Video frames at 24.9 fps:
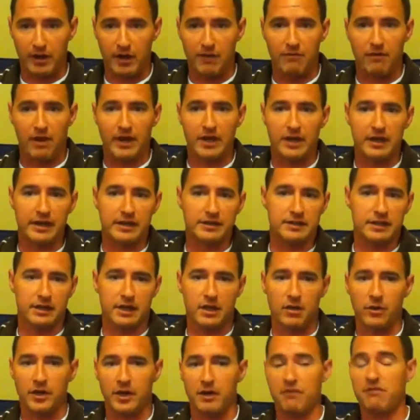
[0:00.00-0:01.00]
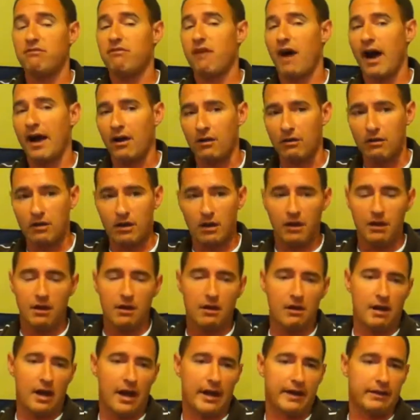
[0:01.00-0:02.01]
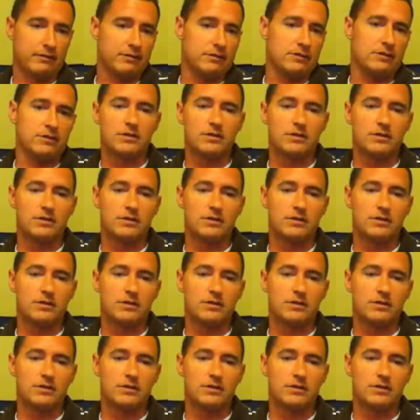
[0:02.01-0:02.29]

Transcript: If I need to go get a file, I